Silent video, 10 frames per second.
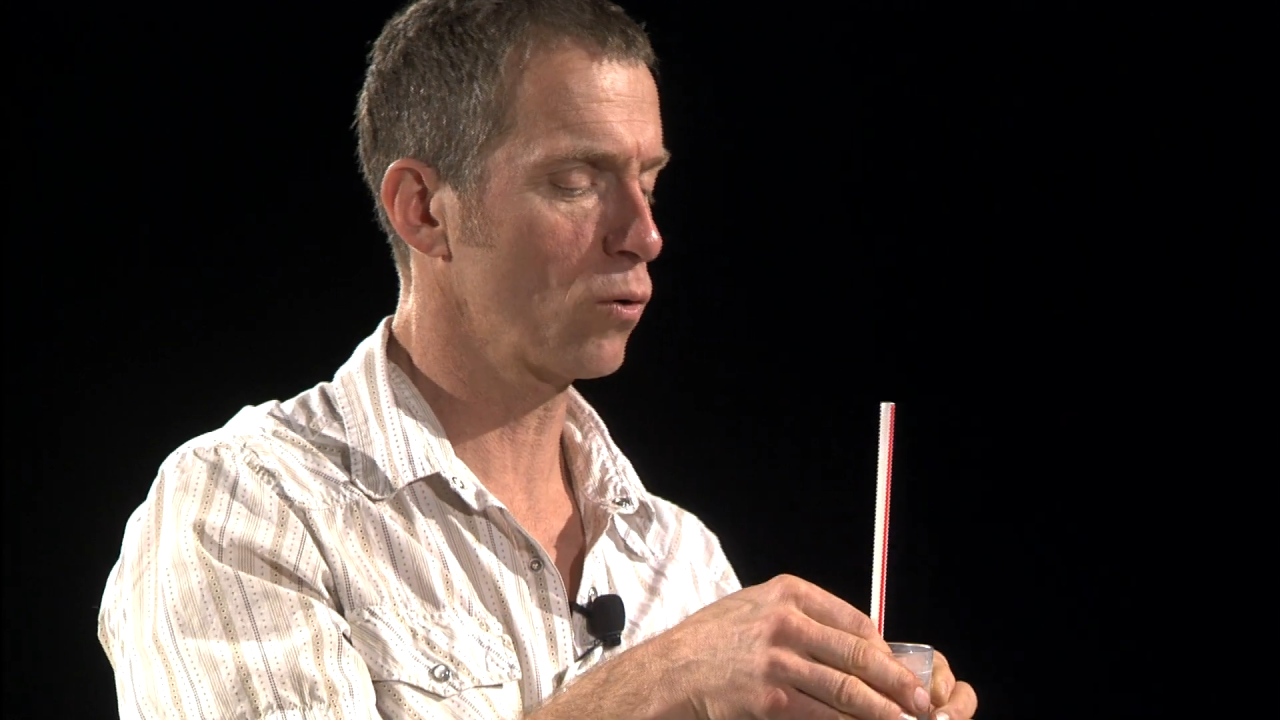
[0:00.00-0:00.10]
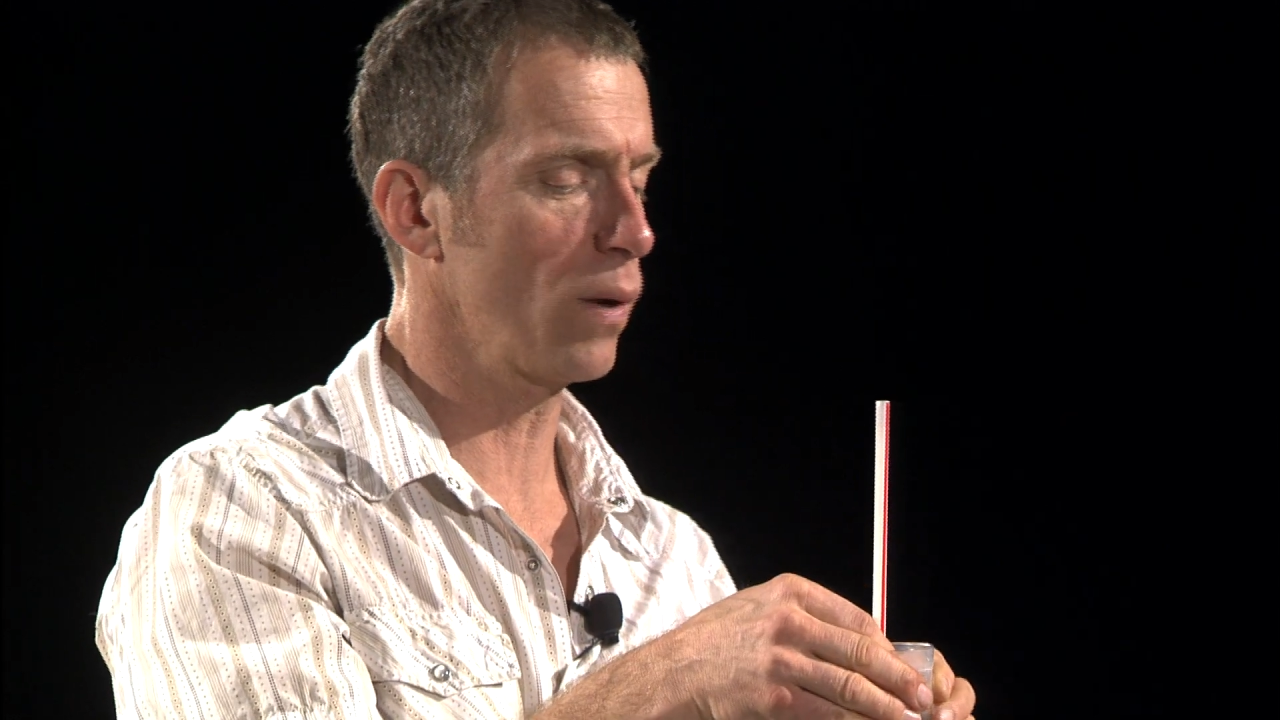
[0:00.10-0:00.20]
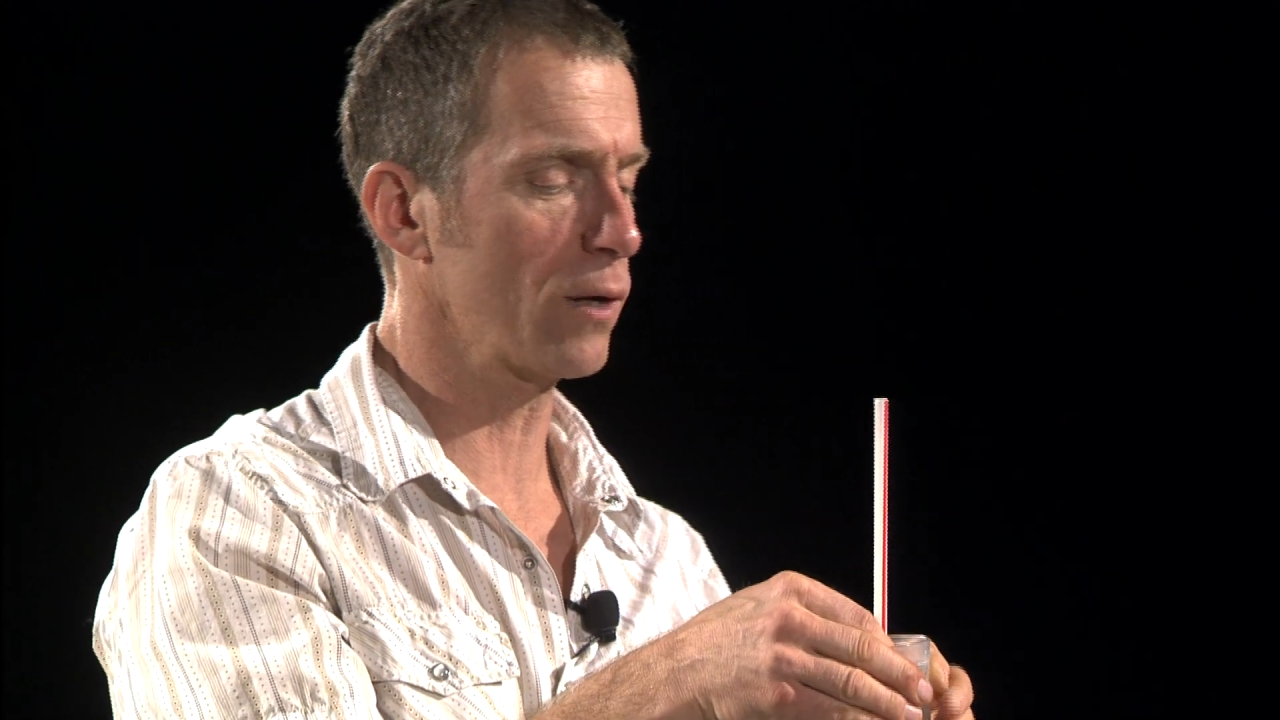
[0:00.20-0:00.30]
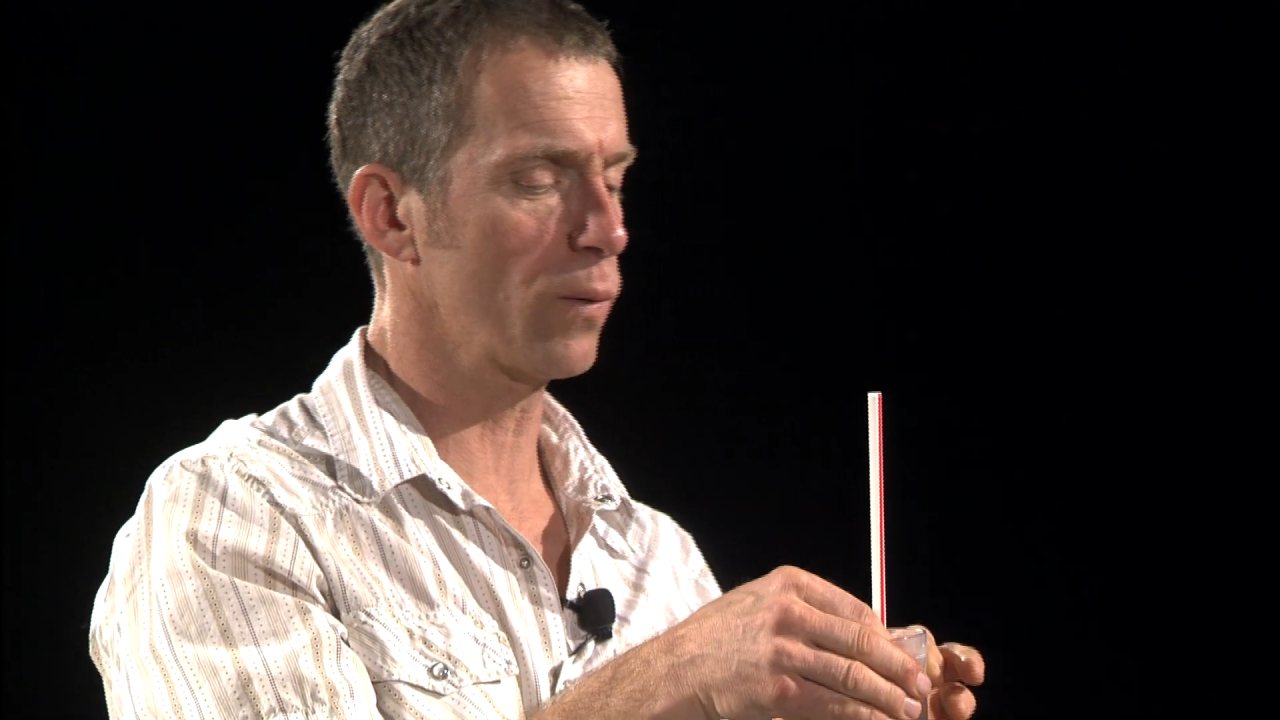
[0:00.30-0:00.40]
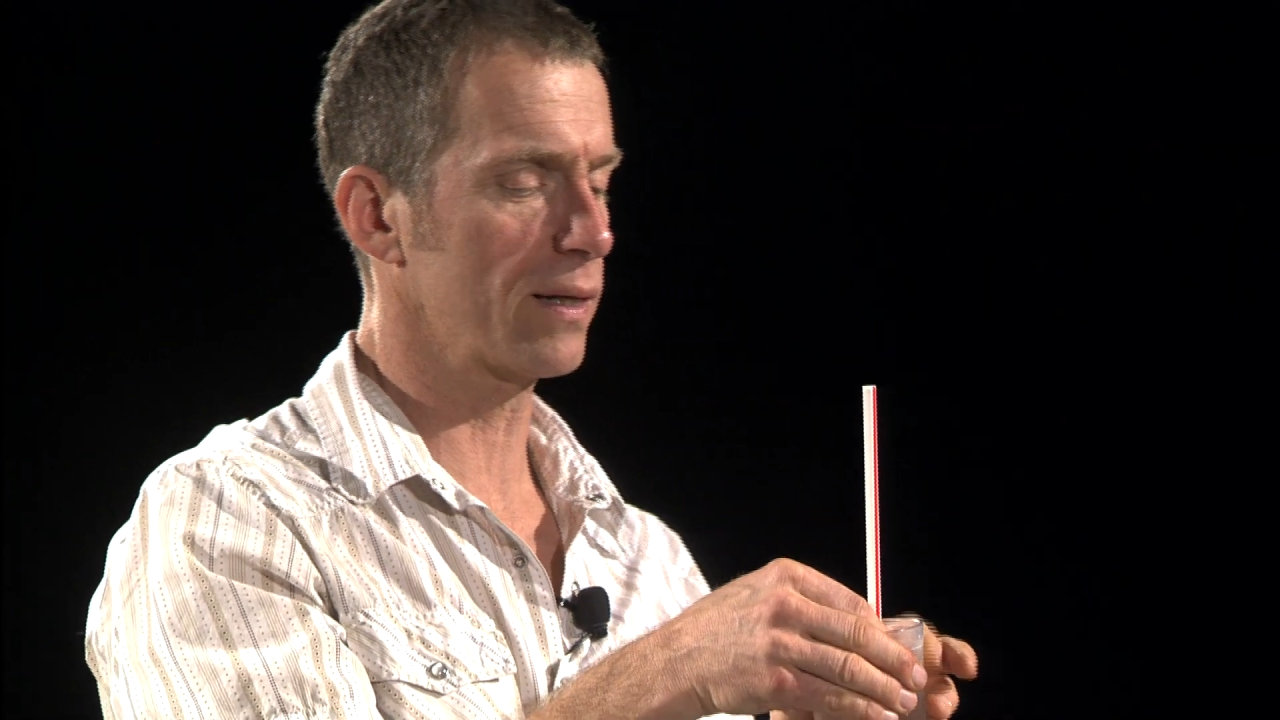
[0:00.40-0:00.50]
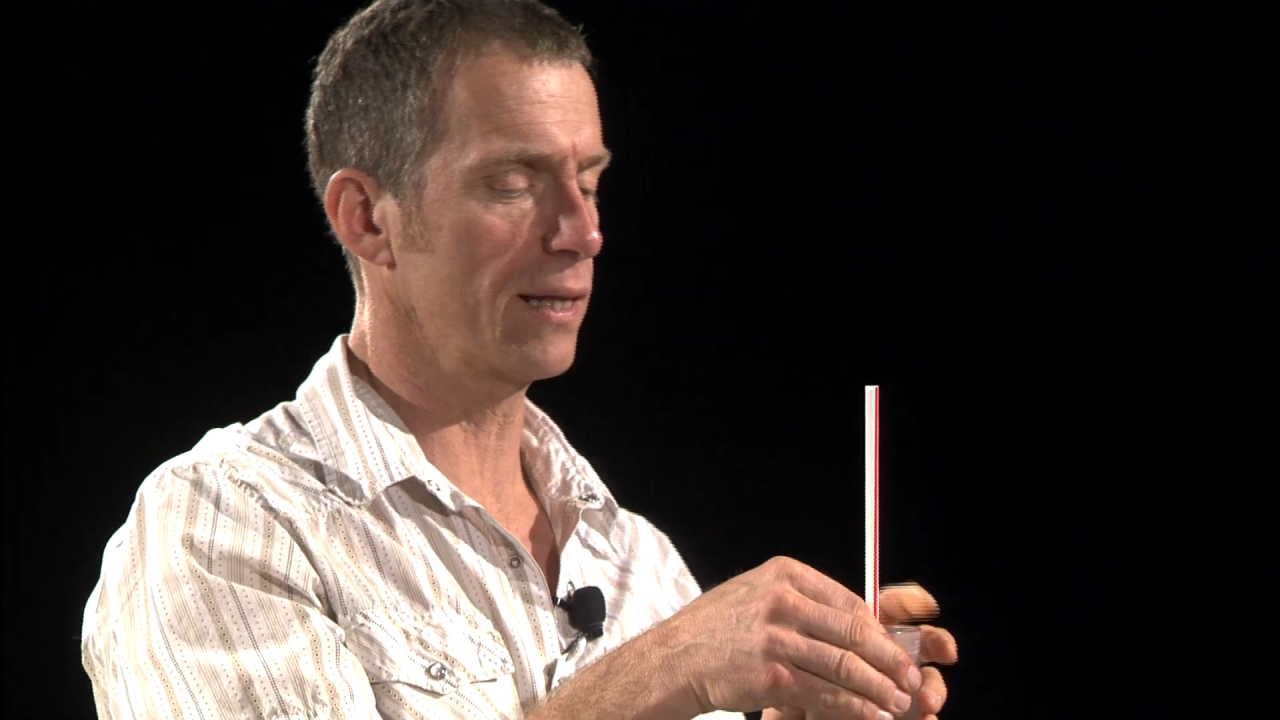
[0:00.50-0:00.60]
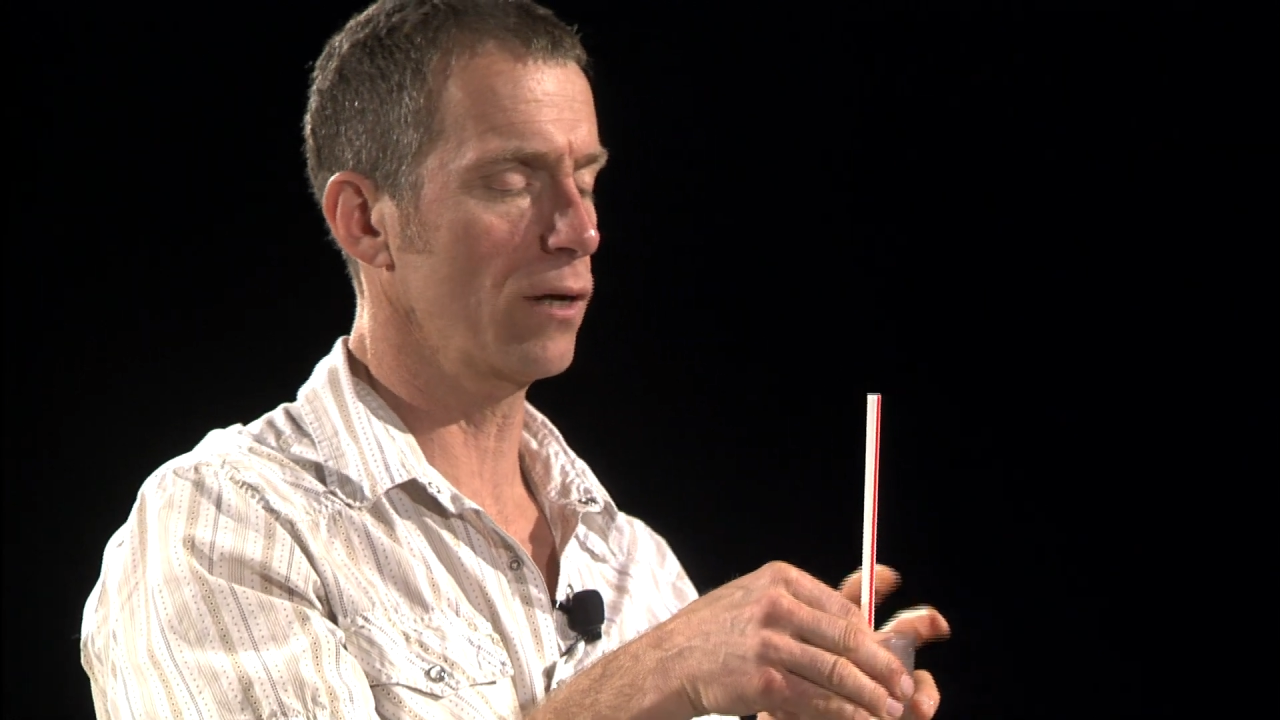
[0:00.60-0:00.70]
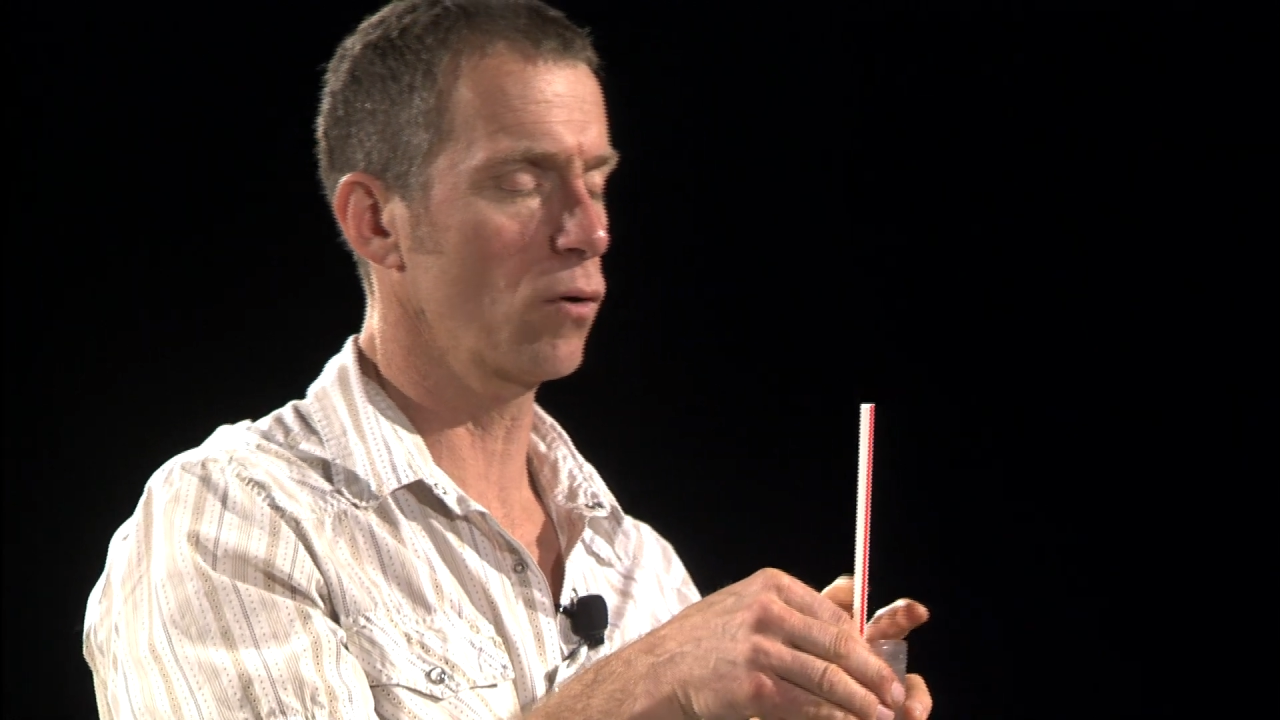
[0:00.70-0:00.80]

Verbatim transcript: quite quickly